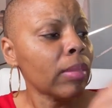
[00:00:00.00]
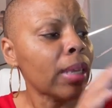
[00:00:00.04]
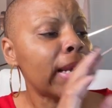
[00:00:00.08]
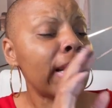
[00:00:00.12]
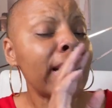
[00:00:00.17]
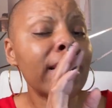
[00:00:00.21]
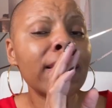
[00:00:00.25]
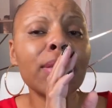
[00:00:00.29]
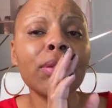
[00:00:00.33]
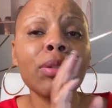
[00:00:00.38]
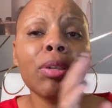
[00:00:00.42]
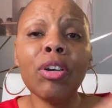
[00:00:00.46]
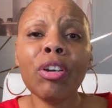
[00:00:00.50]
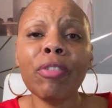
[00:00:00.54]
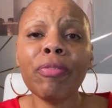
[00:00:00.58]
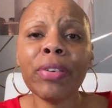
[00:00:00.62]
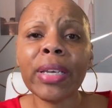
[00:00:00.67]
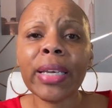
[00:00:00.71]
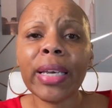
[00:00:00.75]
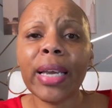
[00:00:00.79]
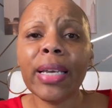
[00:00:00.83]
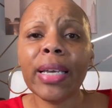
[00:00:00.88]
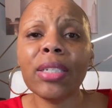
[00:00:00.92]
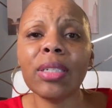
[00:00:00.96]
It has
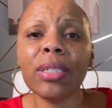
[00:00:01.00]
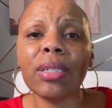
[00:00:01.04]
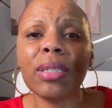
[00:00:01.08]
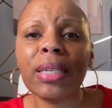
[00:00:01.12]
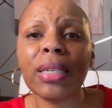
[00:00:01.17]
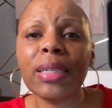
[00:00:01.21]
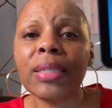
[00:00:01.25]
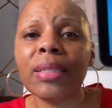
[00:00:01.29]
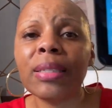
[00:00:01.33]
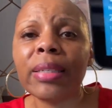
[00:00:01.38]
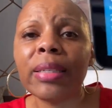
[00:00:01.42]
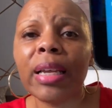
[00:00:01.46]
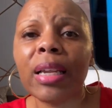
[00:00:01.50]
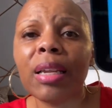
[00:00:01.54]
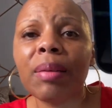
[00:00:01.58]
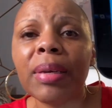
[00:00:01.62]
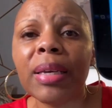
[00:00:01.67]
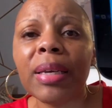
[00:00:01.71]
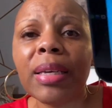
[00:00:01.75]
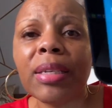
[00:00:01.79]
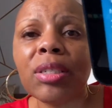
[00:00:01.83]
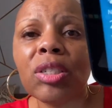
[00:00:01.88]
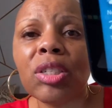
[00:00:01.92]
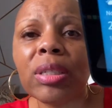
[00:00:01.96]
notifications. It's telling
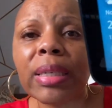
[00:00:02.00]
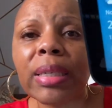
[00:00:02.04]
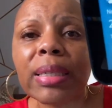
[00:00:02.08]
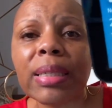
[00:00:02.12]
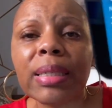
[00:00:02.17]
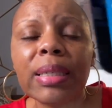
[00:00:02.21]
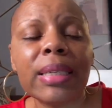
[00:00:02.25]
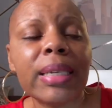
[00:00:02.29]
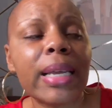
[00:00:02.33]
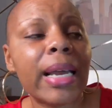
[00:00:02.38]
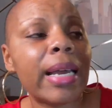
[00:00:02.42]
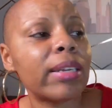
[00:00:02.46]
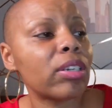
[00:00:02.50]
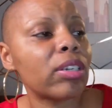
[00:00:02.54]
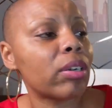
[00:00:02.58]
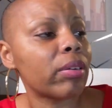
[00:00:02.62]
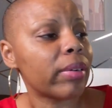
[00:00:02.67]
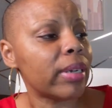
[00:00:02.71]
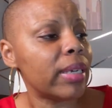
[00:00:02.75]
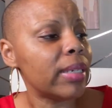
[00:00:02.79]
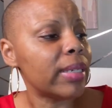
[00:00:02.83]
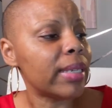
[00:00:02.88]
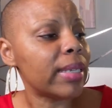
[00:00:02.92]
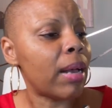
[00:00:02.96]
me it's 69
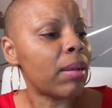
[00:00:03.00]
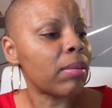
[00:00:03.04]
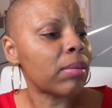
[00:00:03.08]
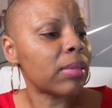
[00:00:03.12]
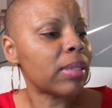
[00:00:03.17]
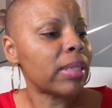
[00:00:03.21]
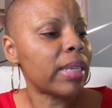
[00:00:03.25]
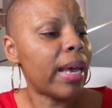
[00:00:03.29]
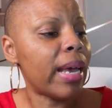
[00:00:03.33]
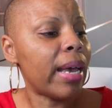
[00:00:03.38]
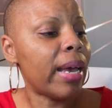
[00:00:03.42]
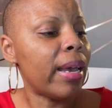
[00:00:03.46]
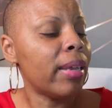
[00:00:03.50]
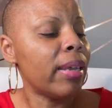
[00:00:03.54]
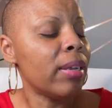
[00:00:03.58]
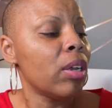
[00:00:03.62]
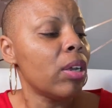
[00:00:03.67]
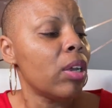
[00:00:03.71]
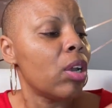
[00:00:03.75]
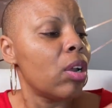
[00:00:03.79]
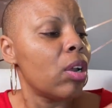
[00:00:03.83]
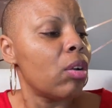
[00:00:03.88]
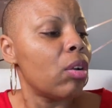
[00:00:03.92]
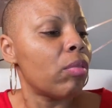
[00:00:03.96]
degrees outside
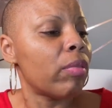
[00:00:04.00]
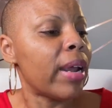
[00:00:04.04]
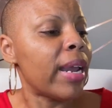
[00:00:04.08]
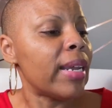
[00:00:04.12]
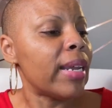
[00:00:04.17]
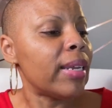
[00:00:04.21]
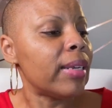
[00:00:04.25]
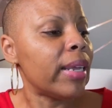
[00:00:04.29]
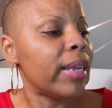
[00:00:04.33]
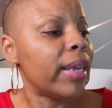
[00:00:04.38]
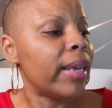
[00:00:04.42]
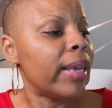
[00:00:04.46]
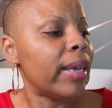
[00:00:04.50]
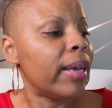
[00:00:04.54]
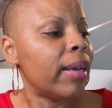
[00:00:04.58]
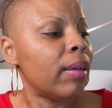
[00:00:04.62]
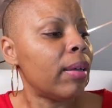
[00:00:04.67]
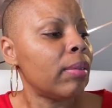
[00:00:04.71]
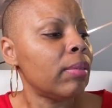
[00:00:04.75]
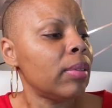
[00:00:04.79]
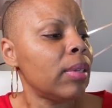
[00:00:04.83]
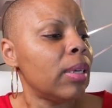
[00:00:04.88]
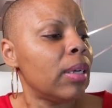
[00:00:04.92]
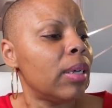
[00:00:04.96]
right
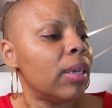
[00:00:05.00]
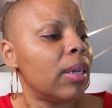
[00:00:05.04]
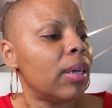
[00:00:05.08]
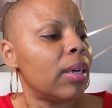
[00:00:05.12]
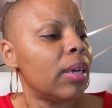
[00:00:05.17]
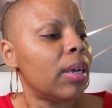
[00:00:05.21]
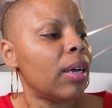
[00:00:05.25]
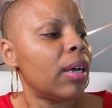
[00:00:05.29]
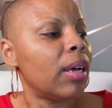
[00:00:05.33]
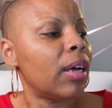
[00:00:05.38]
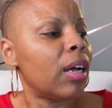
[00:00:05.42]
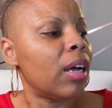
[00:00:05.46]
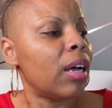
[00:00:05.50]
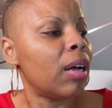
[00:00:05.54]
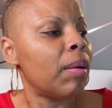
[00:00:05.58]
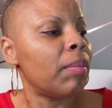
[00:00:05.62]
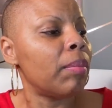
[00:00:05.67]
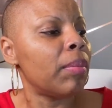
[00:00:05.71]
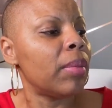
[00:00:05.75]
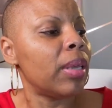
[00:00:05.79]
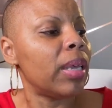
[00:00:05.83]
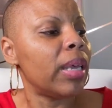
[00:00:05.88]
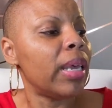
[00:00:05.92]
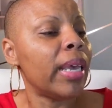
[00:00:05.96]
now.
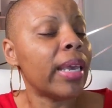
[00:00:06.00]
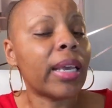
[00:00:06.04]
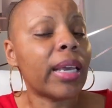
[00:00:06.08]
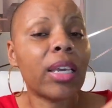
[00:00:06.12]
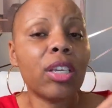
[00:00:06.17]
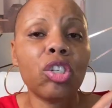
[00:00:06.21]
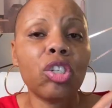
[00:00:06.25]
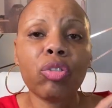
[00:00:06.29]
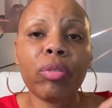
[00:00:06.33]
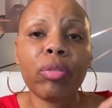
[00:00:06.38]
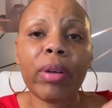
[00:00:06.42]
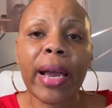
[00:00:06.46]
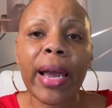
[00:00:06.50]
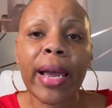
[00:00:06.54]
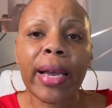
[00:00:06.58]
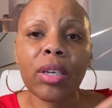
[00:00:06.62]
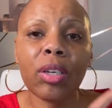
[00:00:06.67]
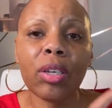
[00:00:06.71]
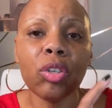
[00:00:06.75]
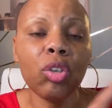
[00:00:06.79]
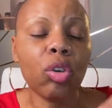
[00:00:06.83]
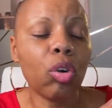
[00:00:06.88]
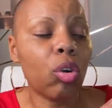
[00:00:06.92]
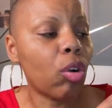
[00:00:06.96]
Um, it can
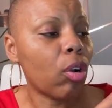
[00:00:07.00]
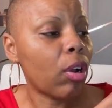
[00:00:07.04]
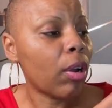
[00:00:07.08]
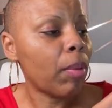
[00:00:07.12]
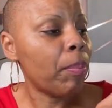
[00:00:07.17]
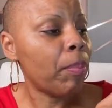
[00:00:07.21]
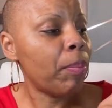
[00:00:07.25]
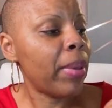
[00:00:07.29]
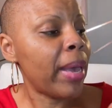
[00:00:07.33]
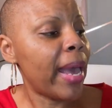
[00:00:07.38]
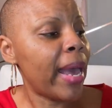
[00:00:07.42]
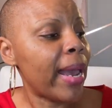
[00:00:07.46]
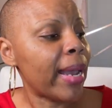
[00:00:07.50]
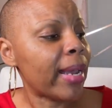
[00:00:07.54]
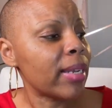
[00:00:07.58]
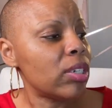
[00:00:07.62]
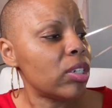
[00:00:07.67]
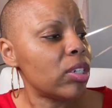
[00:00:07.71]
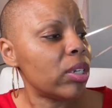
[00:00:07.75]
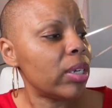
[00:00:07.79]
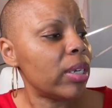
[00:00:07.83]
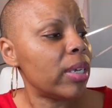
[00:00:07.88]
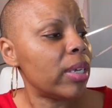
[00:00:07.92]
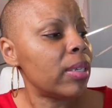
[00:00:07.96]
track your
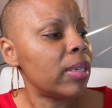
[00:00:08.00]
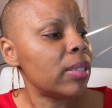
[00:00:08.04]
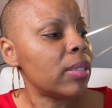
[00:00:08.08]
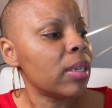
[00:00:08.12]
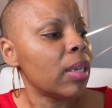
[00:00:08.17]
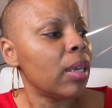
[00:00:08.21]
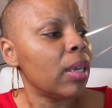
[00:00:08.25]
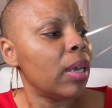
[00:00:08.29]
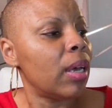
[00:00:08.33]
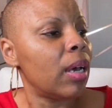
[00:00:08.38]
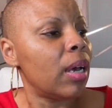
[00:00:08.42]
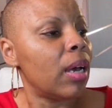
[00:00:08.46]
packages.